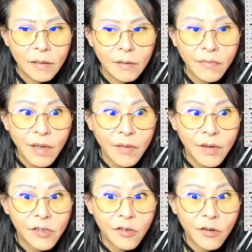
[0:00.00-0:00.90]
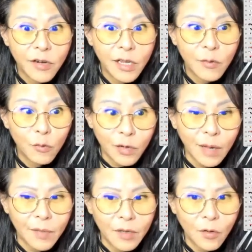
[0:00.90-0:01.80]
Fire very strong already. Wood
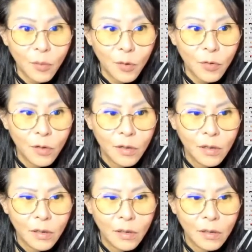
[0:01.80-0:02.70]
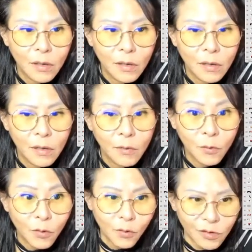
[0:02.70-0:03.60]
come in, hobo.
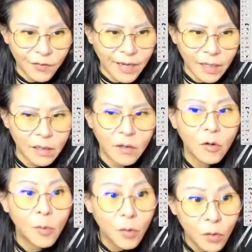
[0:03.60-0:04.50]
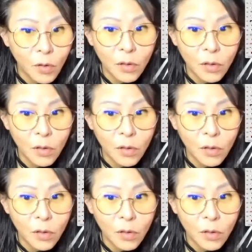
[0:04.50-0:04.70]
Wood grows fire, hobo.